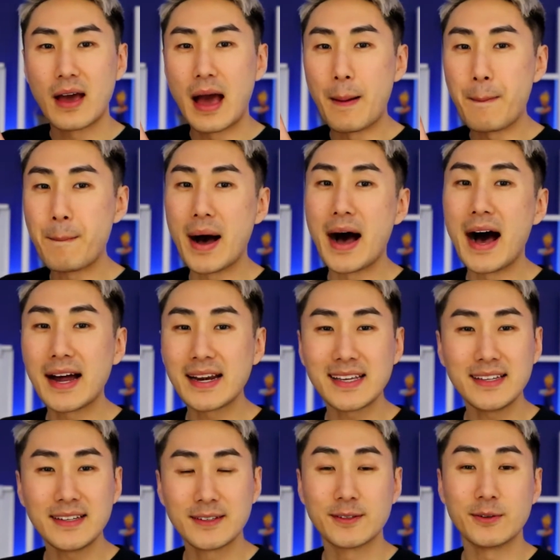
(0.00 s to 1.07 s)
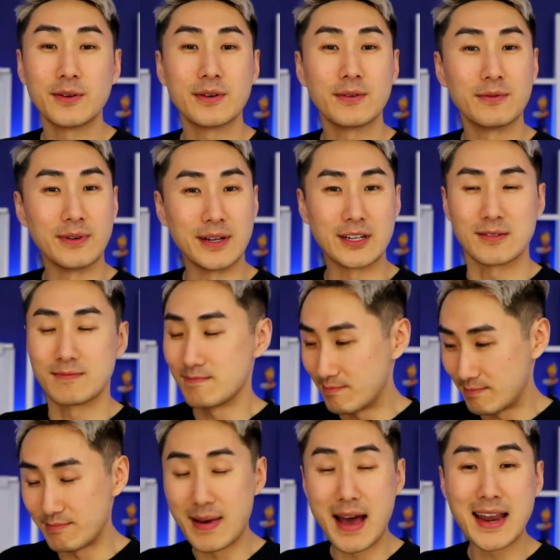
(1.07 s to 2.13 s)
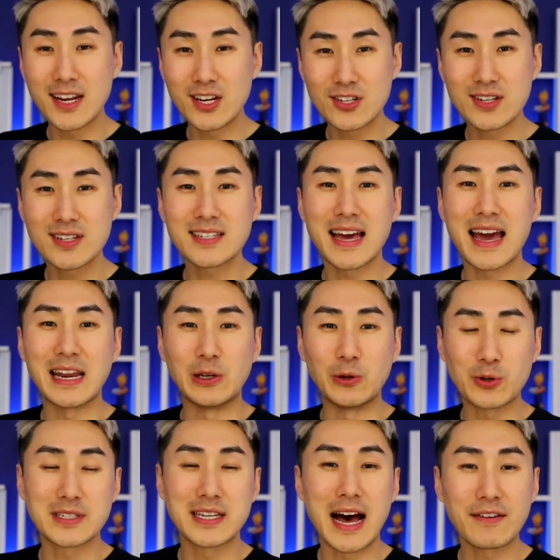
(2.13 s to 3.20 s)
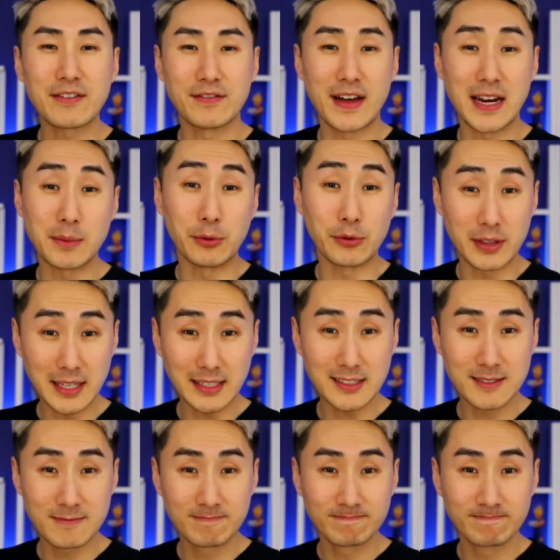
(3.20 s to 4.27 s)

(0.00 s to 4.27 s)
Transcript: a party which manages and looks after valuable things,